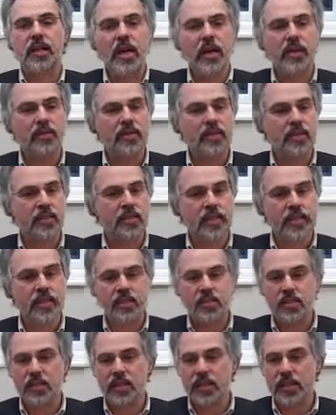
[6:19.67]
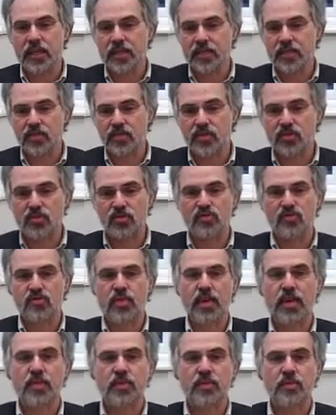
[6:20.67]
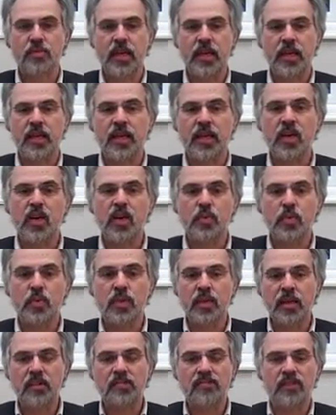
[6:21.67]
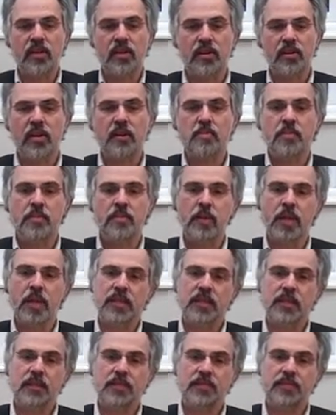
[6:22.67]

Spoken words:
and now let's get stuck in straight away with video number 1.